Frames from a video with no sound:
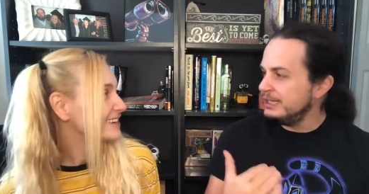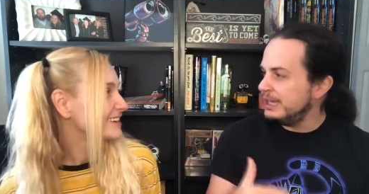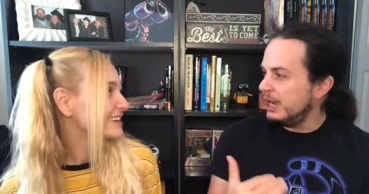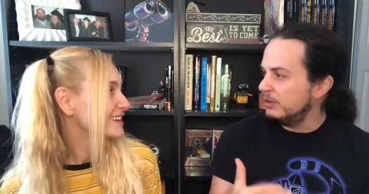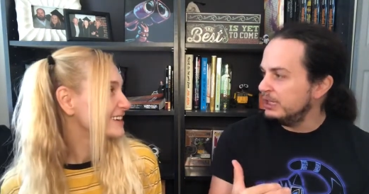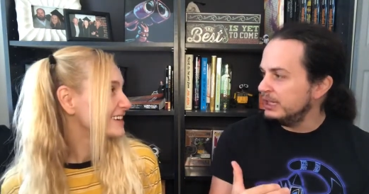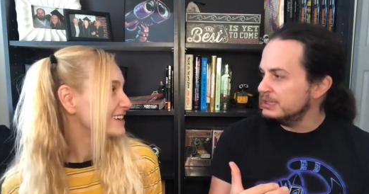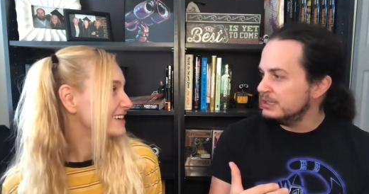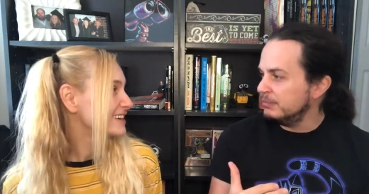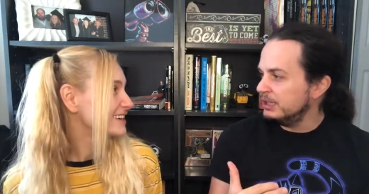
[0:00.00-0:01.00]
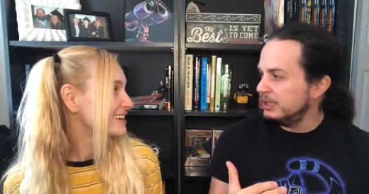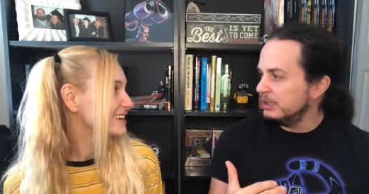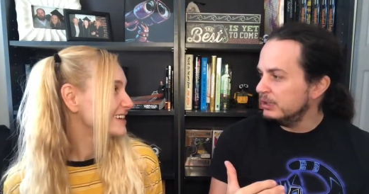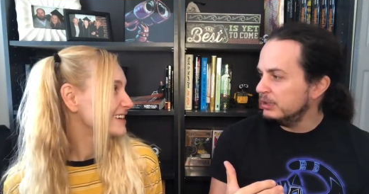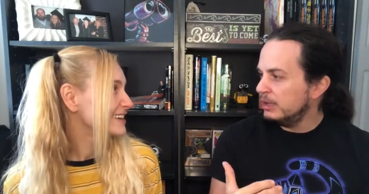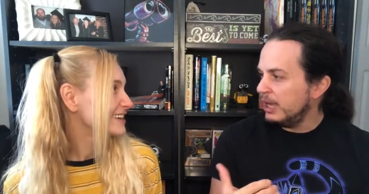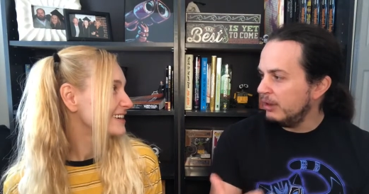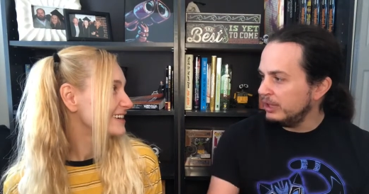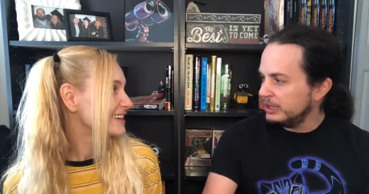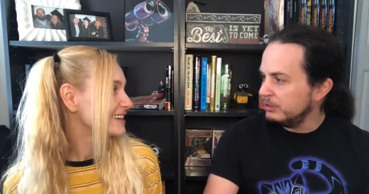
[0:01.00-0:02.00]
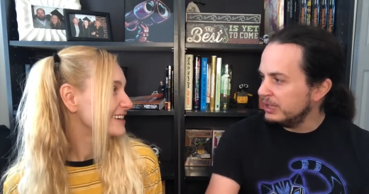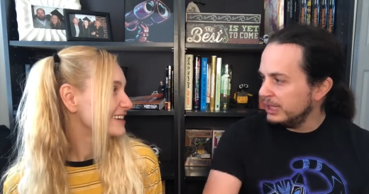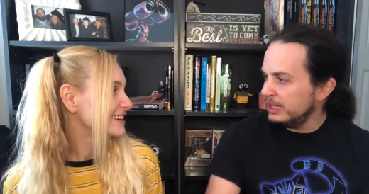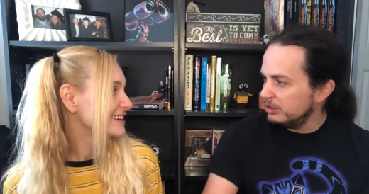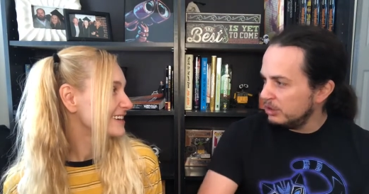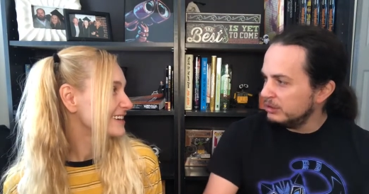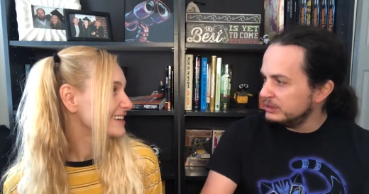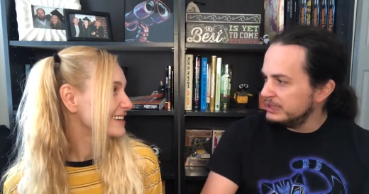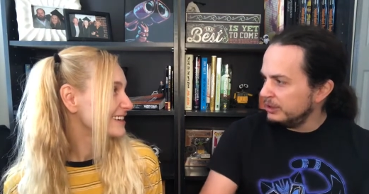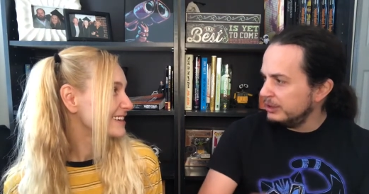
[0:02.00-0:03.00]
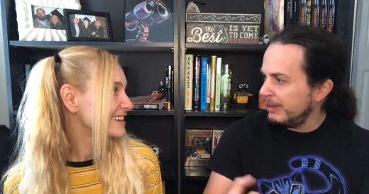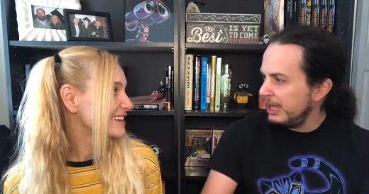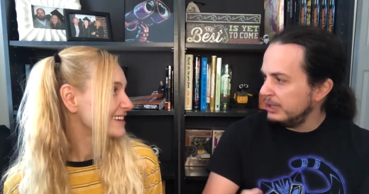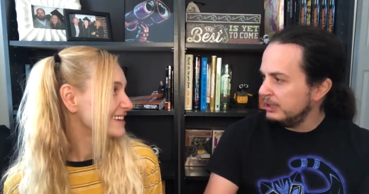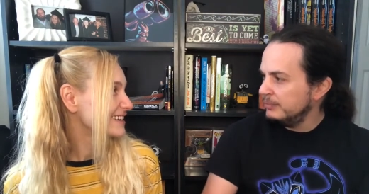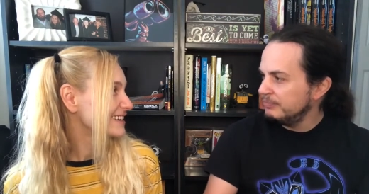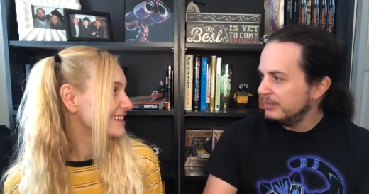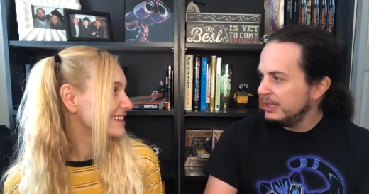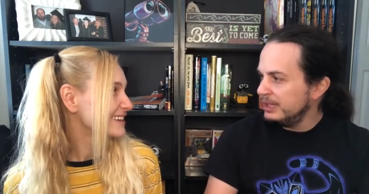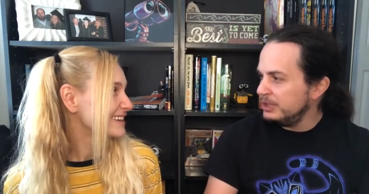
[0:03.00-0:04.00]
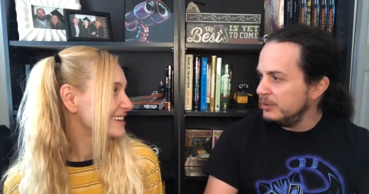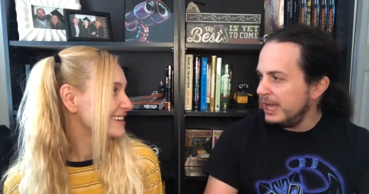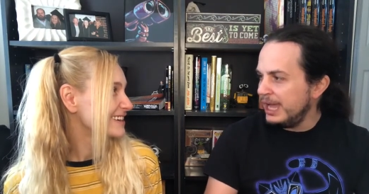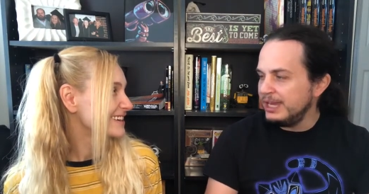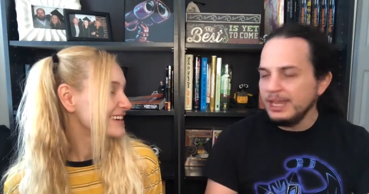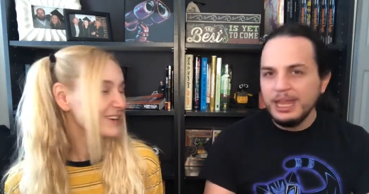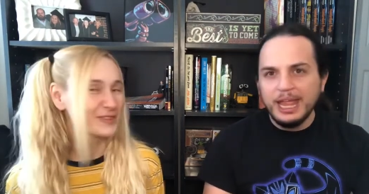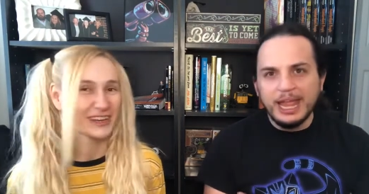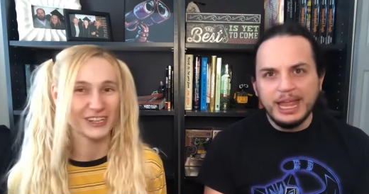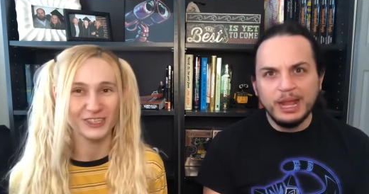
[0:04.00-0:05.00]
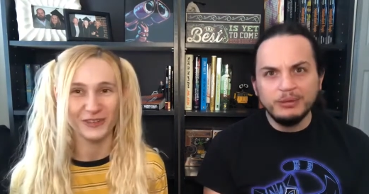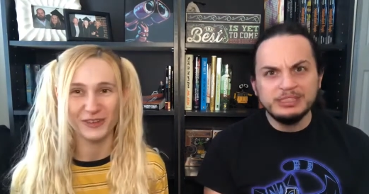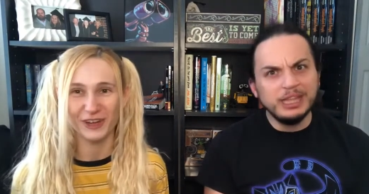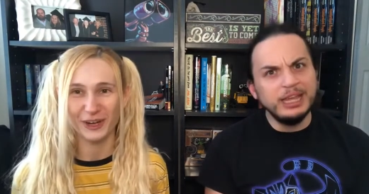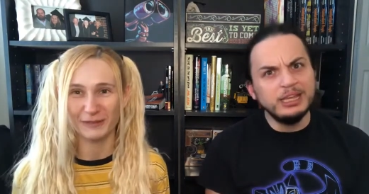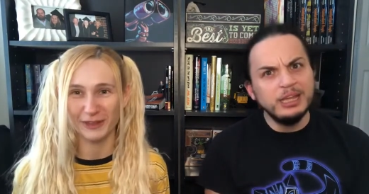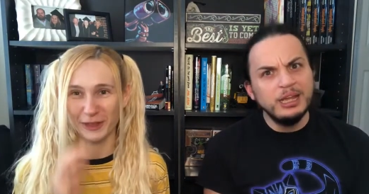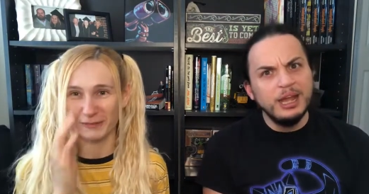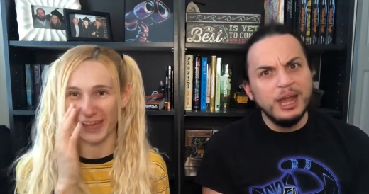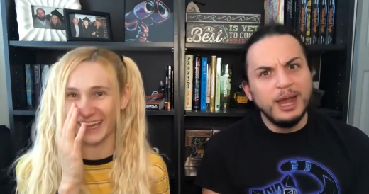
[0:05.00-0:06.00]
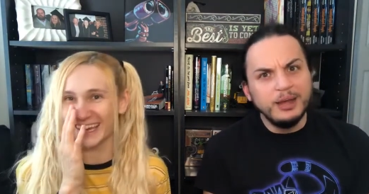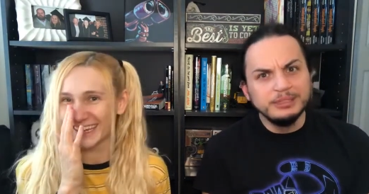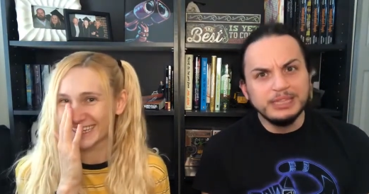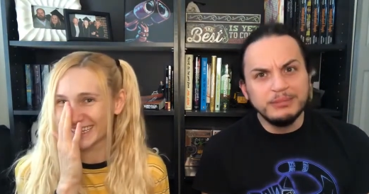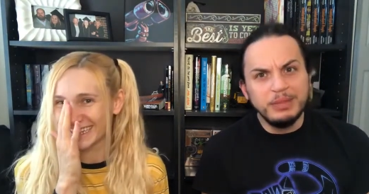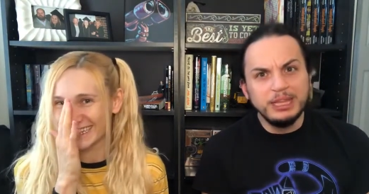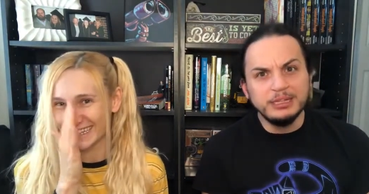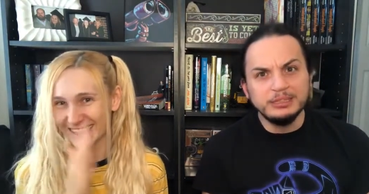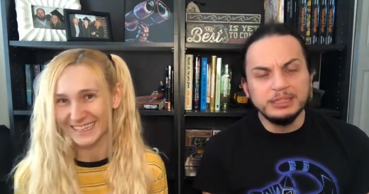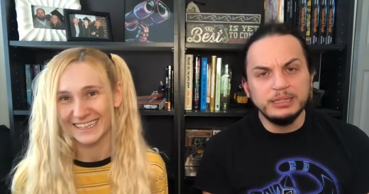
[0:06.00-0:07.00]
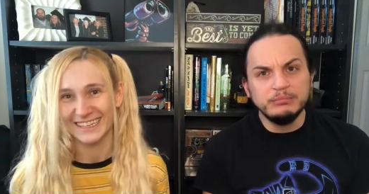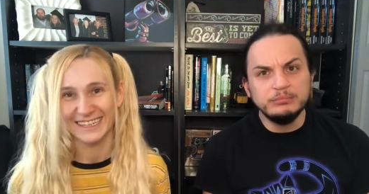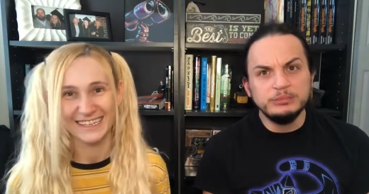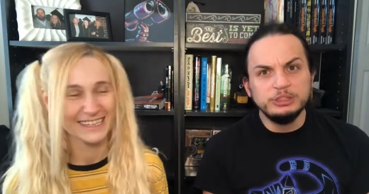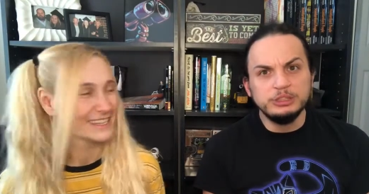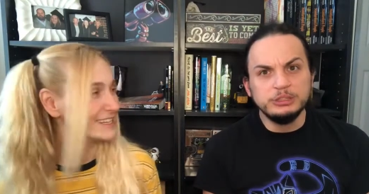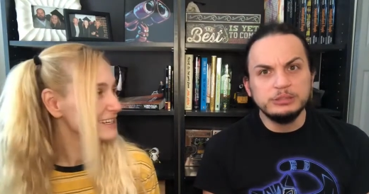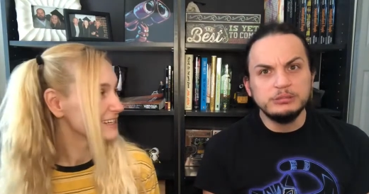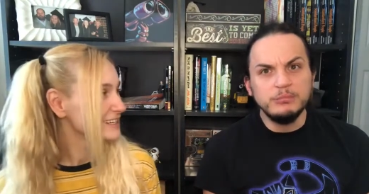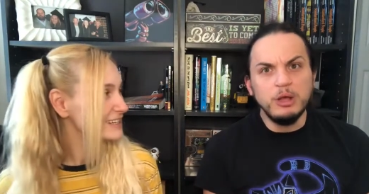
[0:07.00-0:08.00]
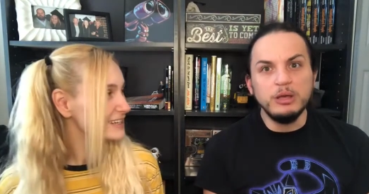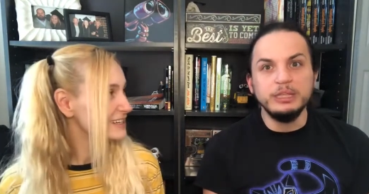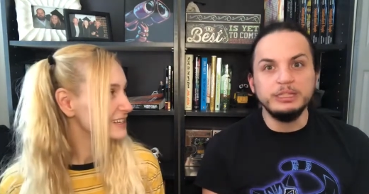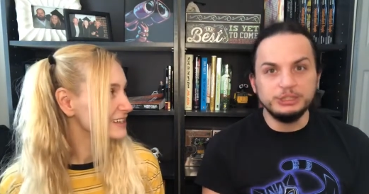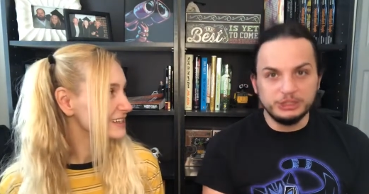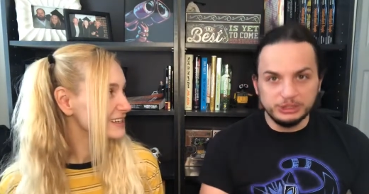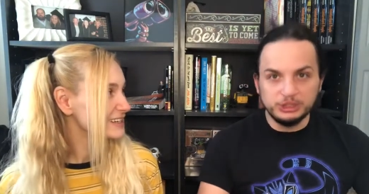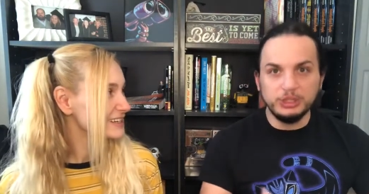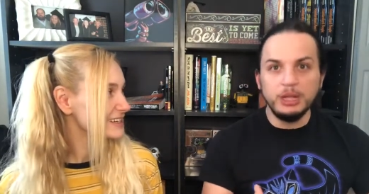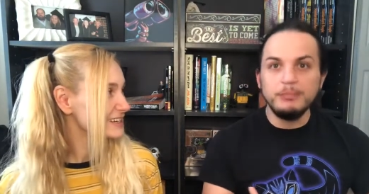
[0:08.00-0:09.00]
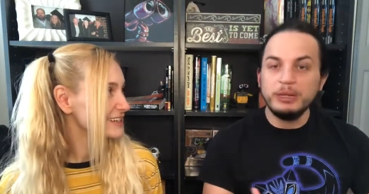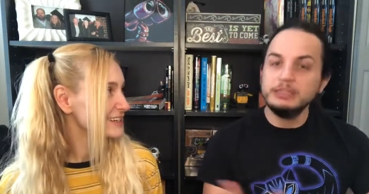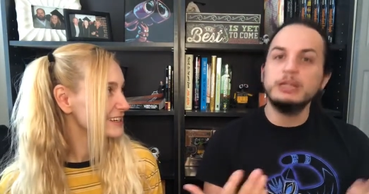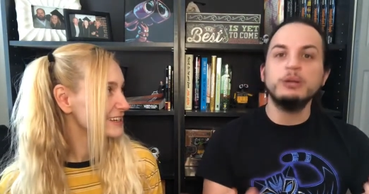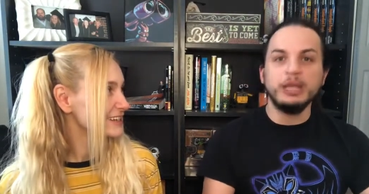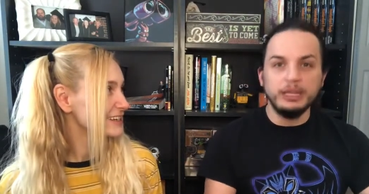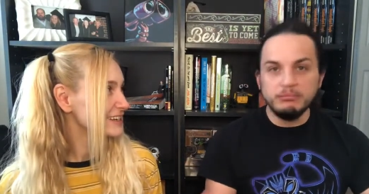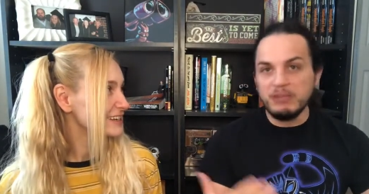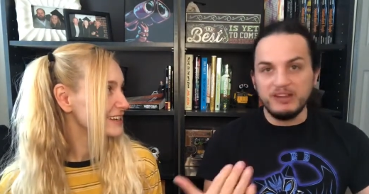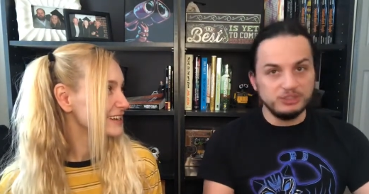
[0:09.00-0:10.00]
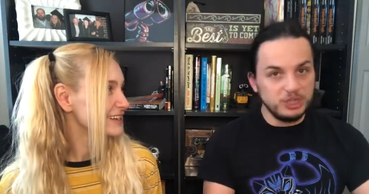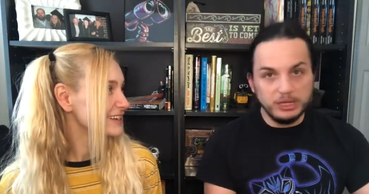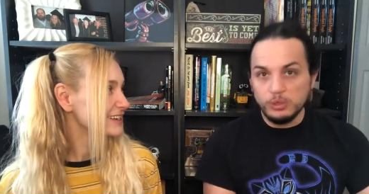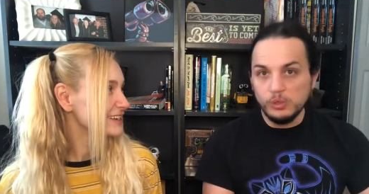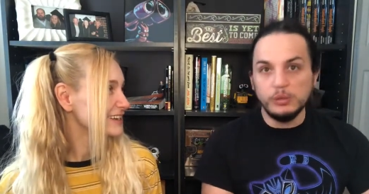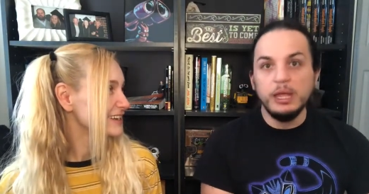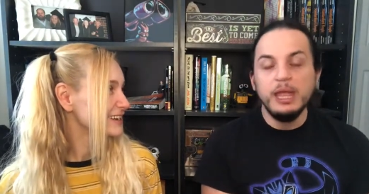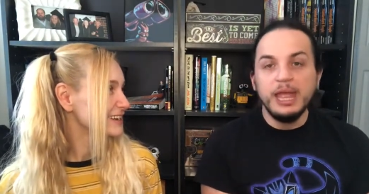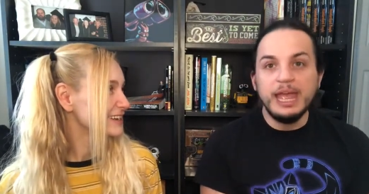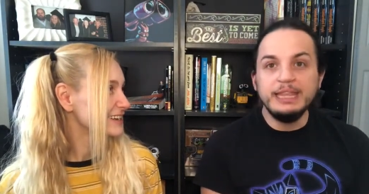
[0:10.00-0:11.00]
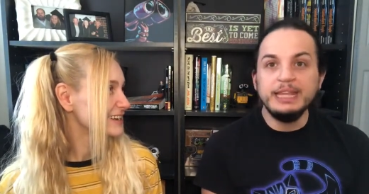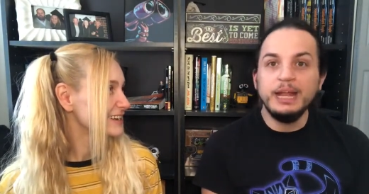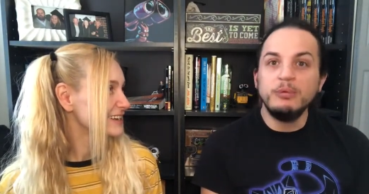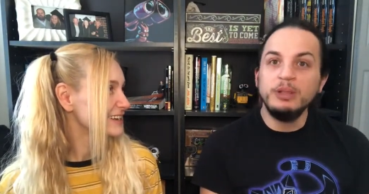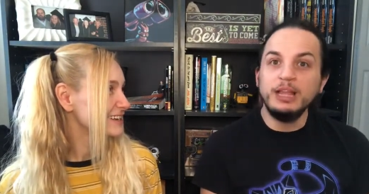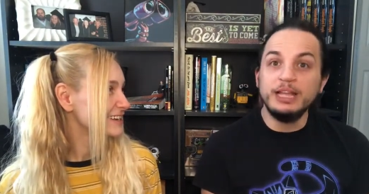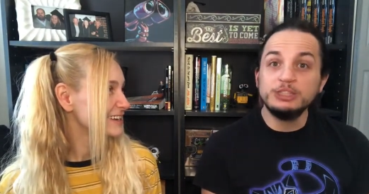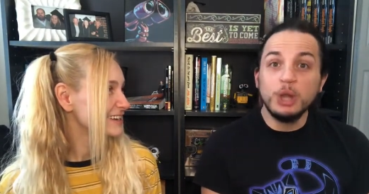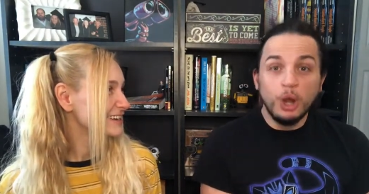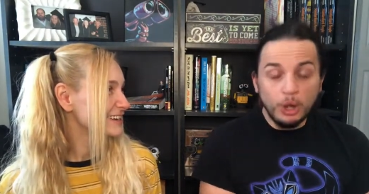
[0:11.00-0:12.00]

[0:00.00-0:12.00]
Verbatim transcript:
Speaker 1: down to get something out. Uh, like you were getting at your Zelda bag that you had. Oh my gosh! And I, I was like, about that bag. I was like, man, I was like, she's small, and then she stood up, and I was like, okay, average height, cool. And then I realized her